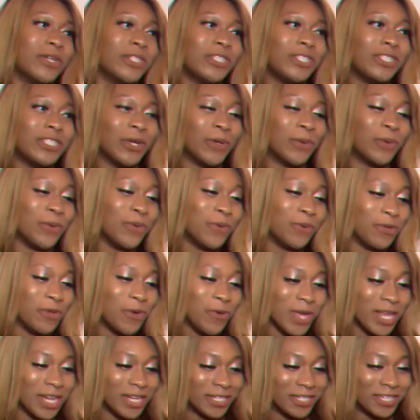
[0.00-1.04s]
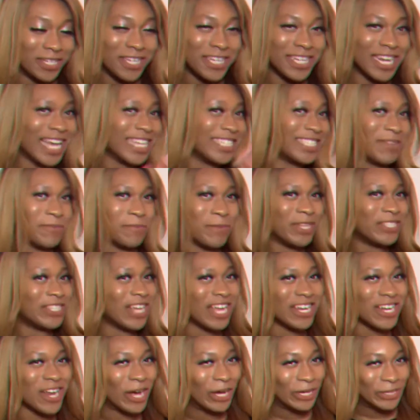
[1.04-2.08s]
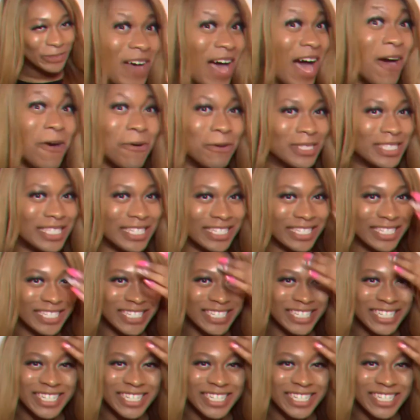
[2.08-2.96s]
said, ooh, you hit it good. I said, bitch, I know. I always hit it good.